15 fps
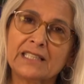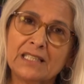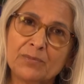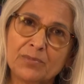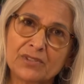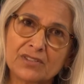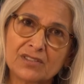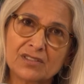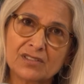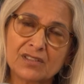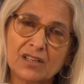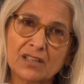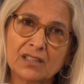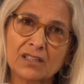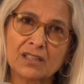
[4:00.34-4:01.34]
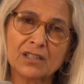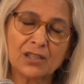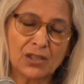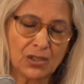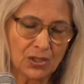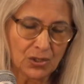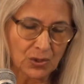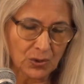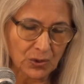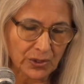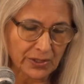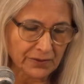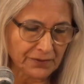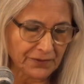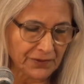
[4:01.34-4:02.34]
keep us stuck or
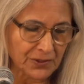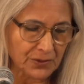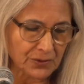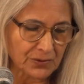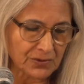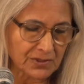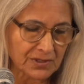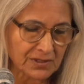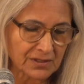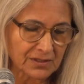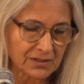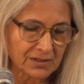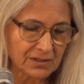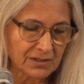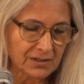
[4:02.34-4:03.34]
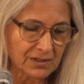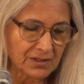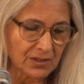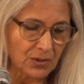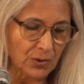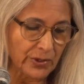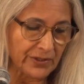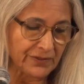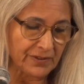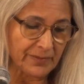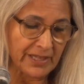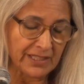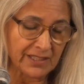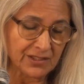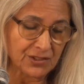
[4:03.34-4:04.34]
confused, or even
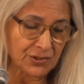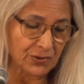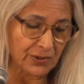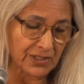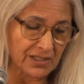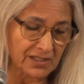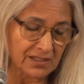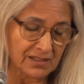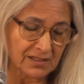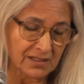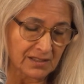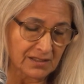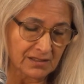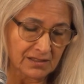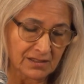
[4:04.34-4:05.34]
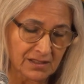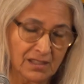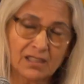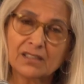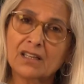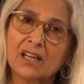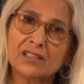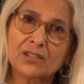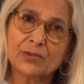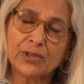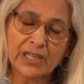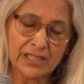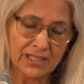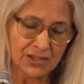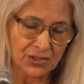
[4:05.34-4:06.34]
making choices that are not
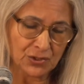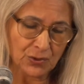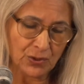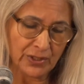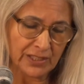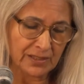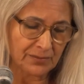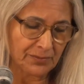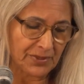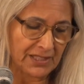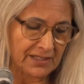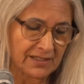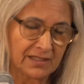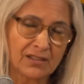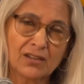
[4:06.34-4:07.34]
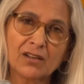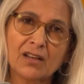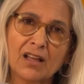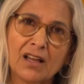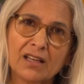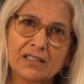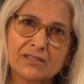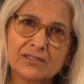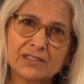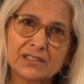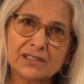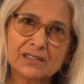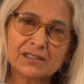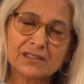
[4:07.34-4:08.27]
creating joy and peace in our lives.